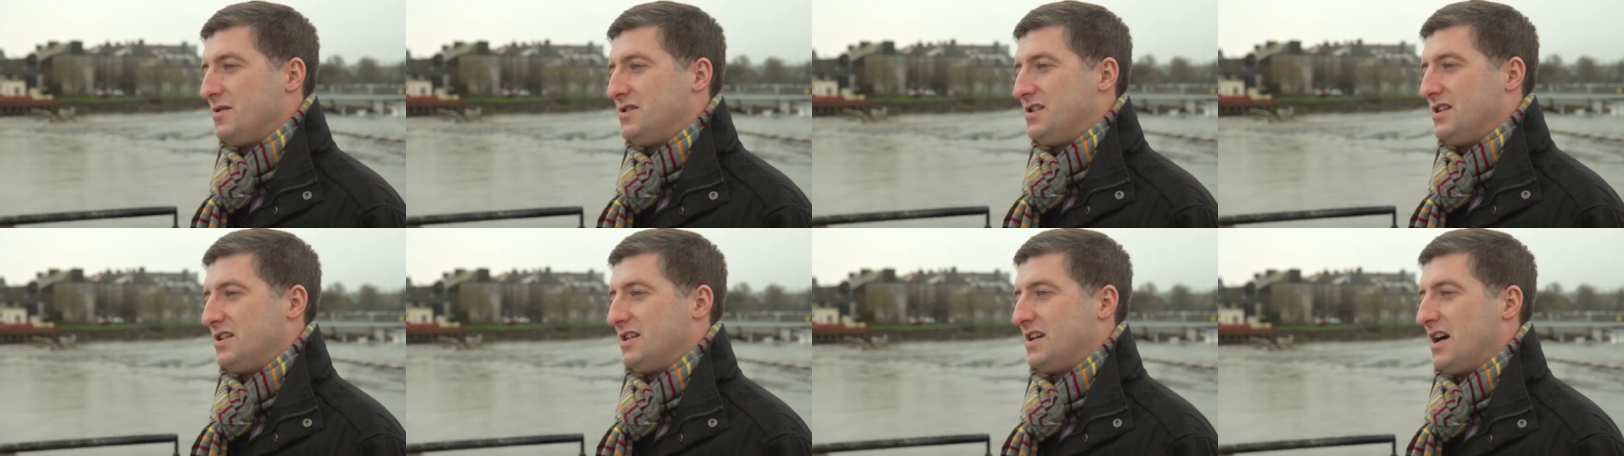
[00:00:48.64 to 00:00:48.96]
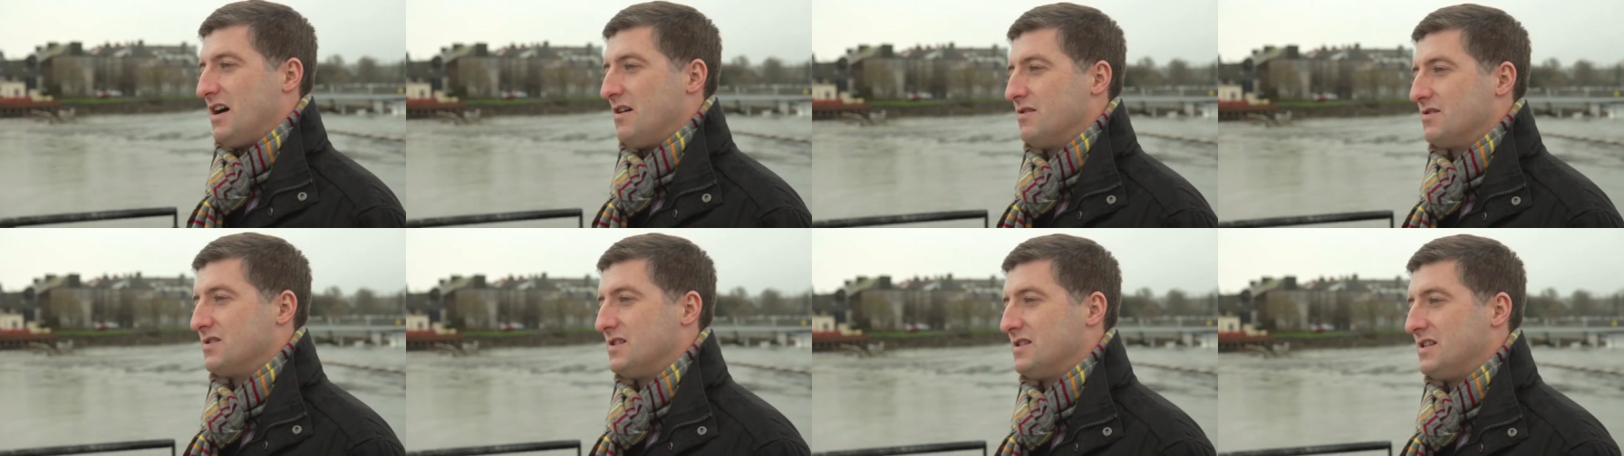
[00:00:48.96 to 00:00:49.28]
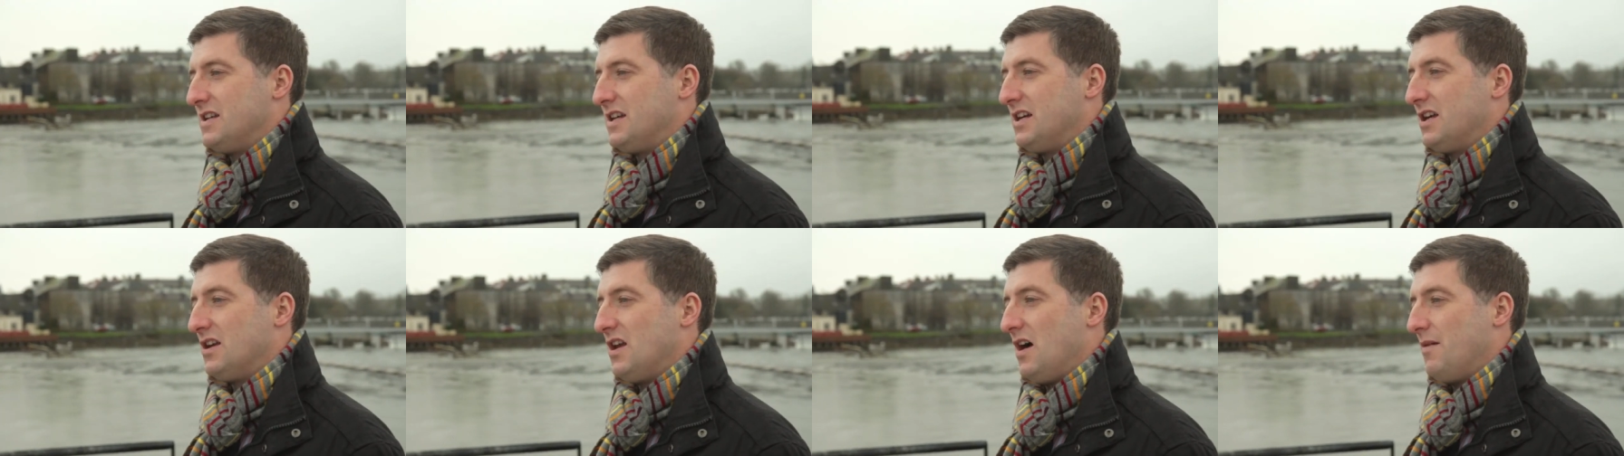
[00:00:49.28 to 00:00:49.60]
City
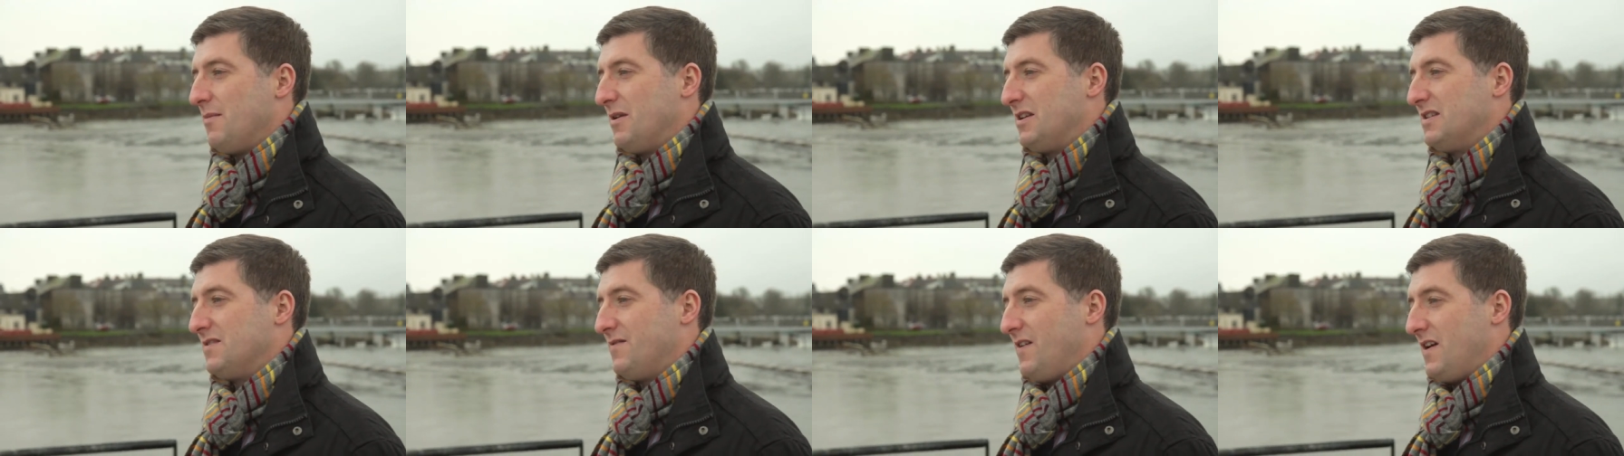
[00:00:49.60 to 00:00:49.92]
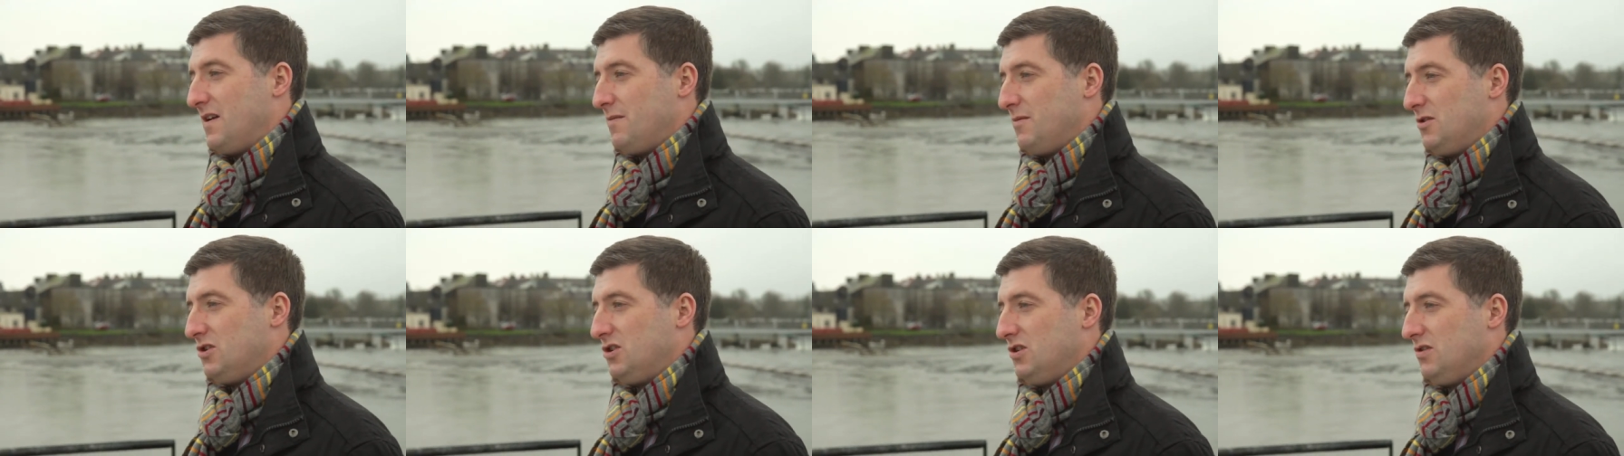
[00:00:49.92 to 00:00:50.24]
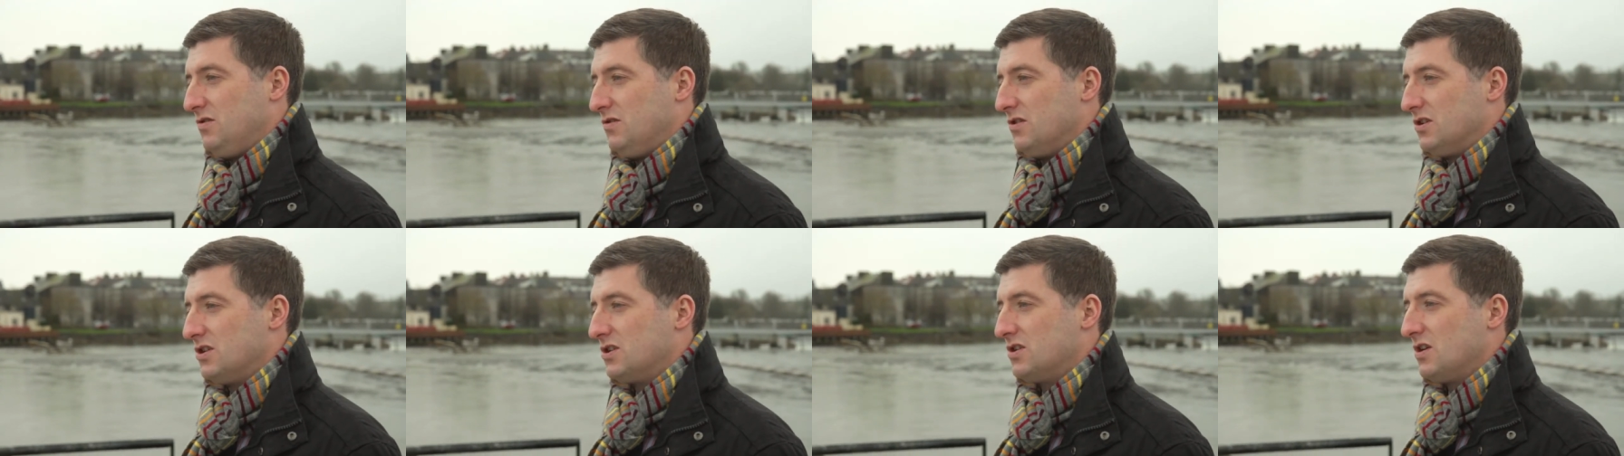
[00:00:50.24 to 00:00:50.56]
Council's Economic Development
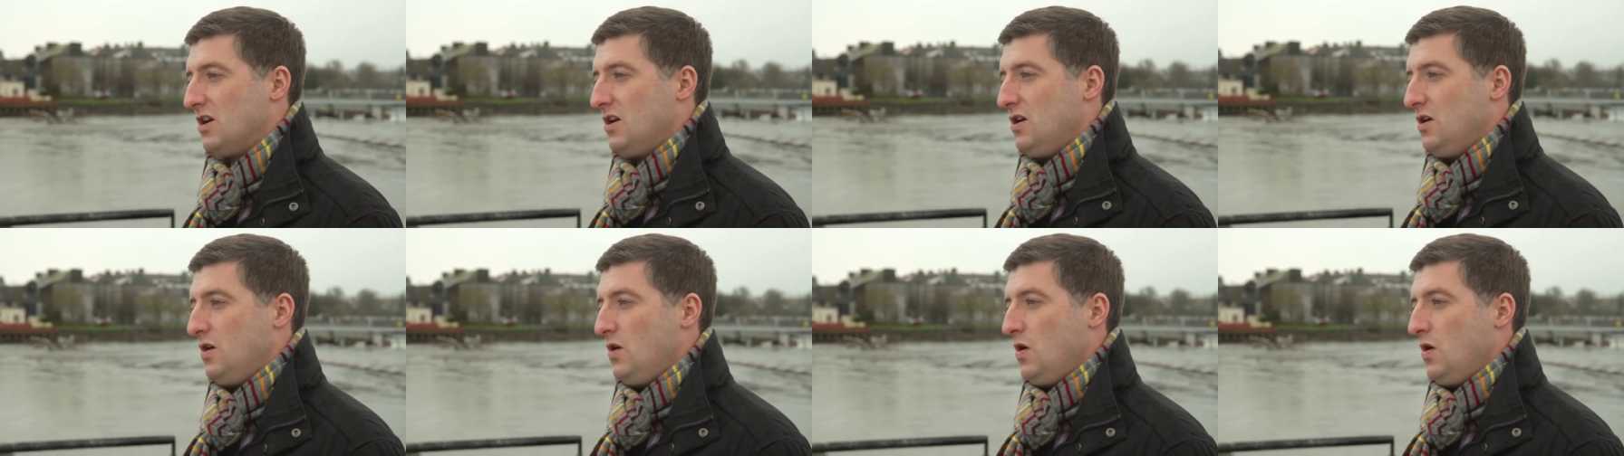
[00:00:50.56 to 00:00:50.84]
Unit